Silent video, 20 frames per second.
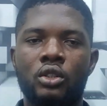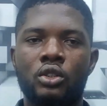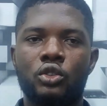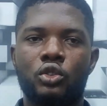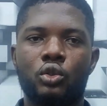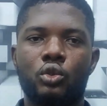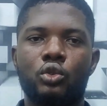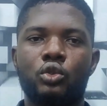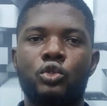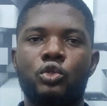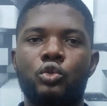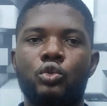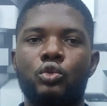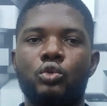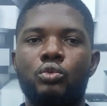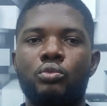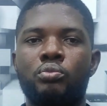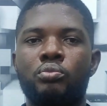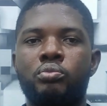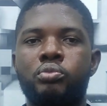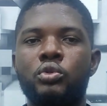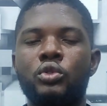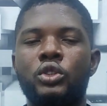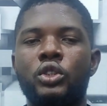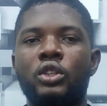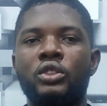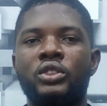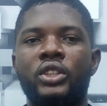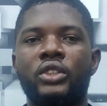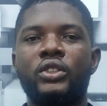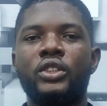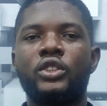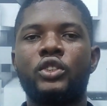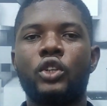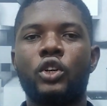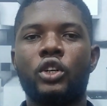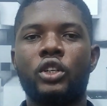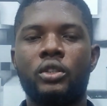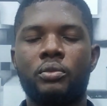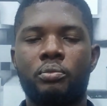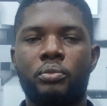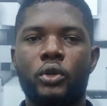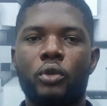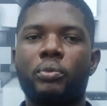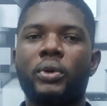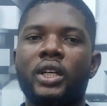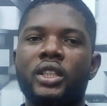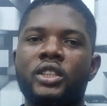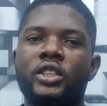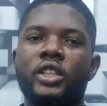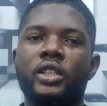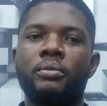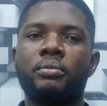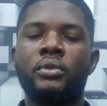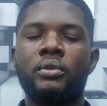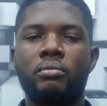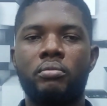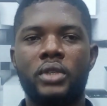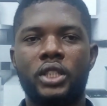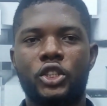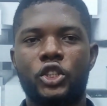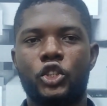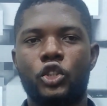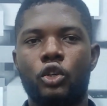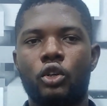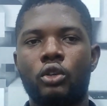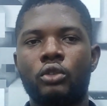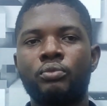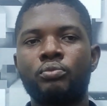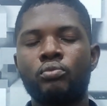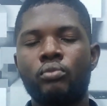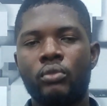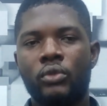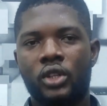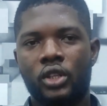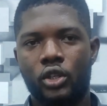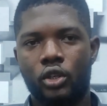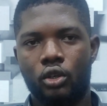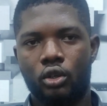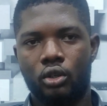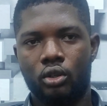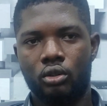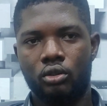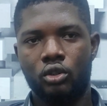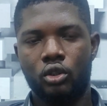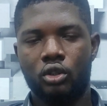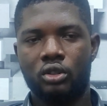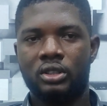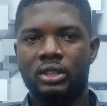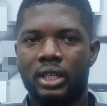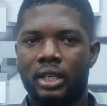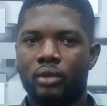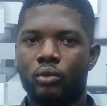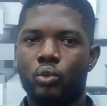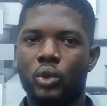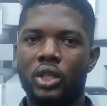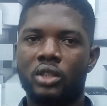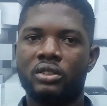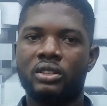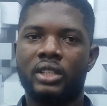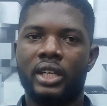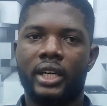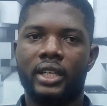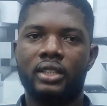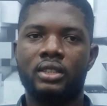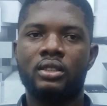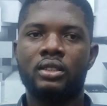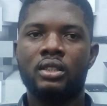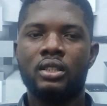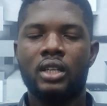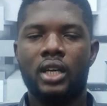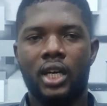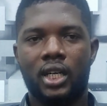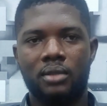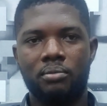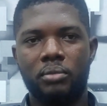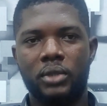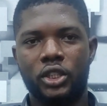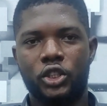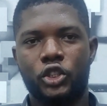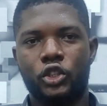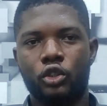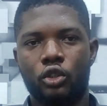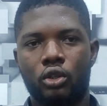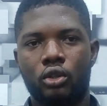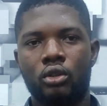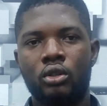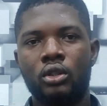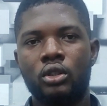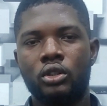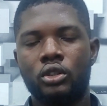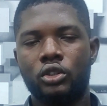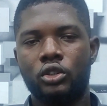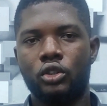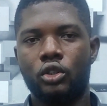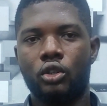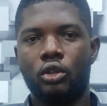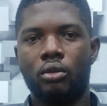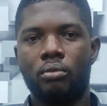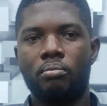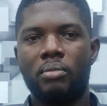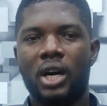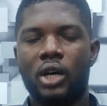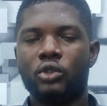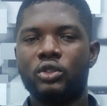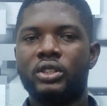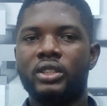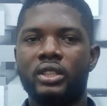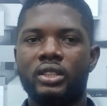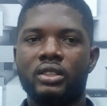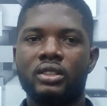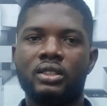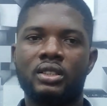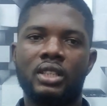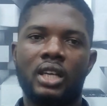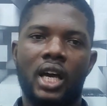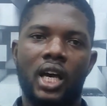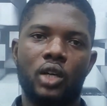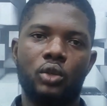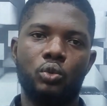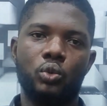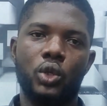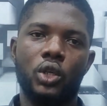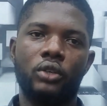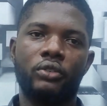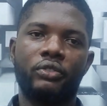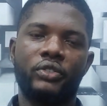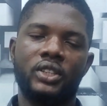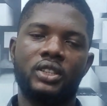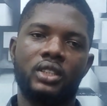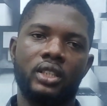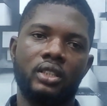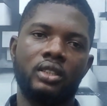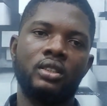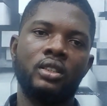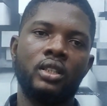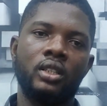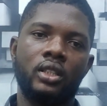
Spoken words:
So to put your generator in proper shape, make sure your nuts are well tight and make sure your mountings are well fitted.